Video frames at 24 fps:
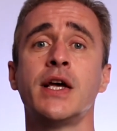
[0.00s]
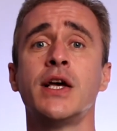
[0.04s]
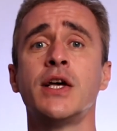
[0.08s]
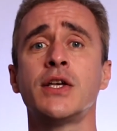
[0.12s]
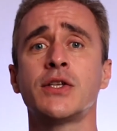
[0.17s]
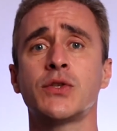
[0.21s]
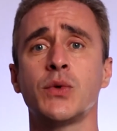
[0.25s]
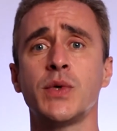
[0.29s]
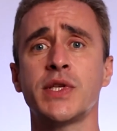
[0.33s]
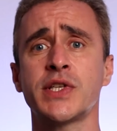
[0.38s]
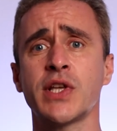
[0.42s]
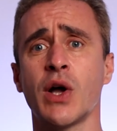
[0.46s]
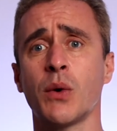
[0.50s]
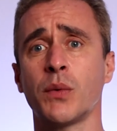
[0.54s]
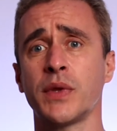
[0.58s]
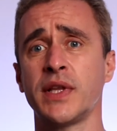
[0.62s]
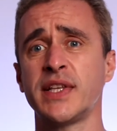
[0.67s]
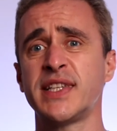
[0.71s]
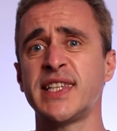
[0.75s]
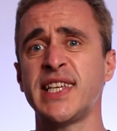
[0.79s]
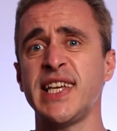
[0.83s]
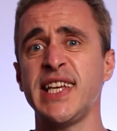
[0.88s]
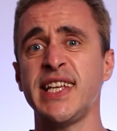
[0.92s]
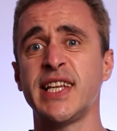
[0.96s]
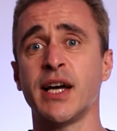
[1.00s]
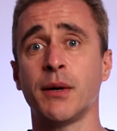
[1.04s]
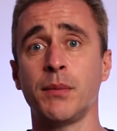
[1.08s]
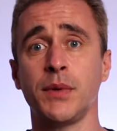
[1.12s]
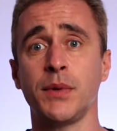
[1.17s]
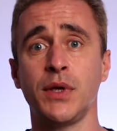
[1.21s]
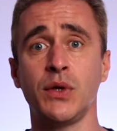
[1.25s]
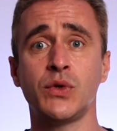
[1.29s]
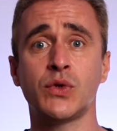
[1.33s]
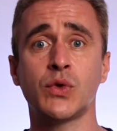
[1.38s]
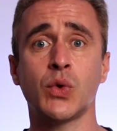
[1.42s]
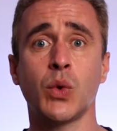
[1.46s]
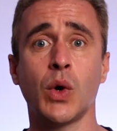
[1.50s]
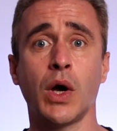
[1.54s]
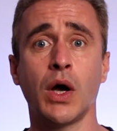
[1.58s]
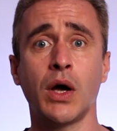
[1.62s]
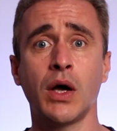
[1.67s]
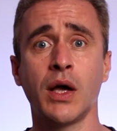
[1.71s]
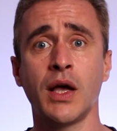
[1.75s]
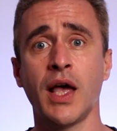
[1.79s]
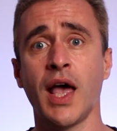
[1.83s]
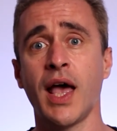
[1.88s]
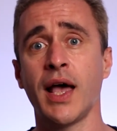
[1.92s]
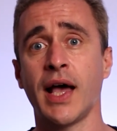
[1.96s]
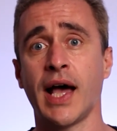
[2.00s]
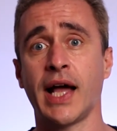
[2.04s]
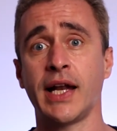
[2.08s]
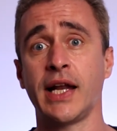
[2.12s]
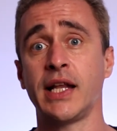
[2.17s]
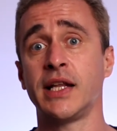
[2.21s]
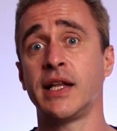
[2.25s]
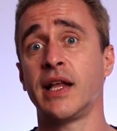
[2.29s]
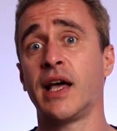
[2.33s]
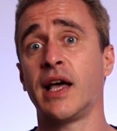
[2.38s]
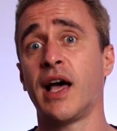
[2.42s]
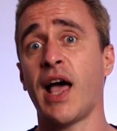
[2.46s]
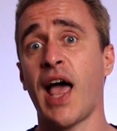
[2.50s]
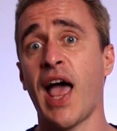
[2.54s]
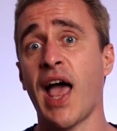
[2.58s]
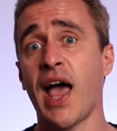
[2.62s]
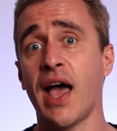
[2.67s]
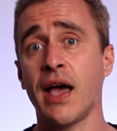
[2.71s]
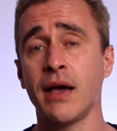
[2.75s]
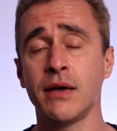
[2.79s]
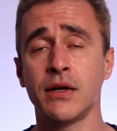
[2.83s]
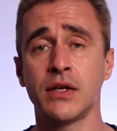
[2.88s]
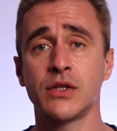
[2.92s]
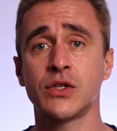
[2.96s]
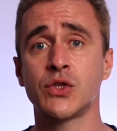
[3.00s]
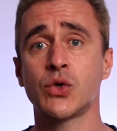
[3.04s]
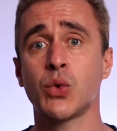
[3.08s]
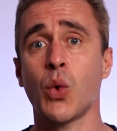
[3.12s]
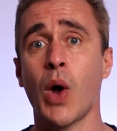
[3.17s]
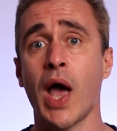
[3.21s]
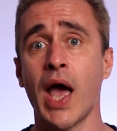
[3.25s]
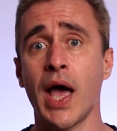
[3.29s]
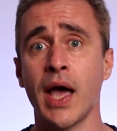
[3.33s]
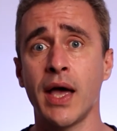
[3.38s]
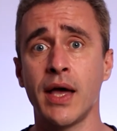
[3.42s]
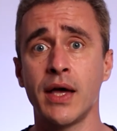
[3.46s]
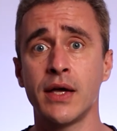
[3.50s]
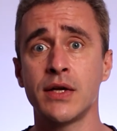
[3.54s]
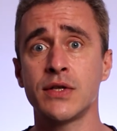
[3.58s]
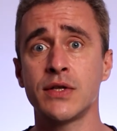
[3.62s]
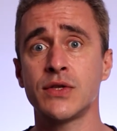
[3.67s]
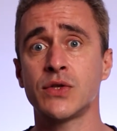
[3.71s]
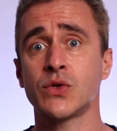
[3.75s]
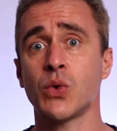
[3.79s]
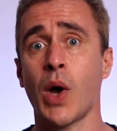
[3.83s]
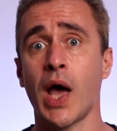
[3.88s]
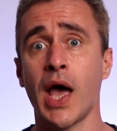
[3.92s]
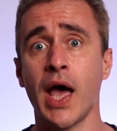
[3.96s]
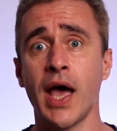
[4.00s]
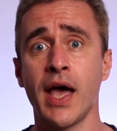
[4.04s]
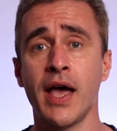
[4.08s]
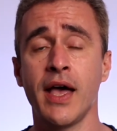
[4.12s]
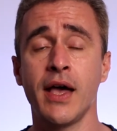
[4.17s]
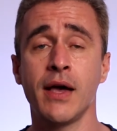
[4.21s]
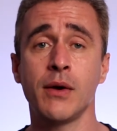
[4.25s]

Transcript: So we start with the TW, tw, and then the twe, twe.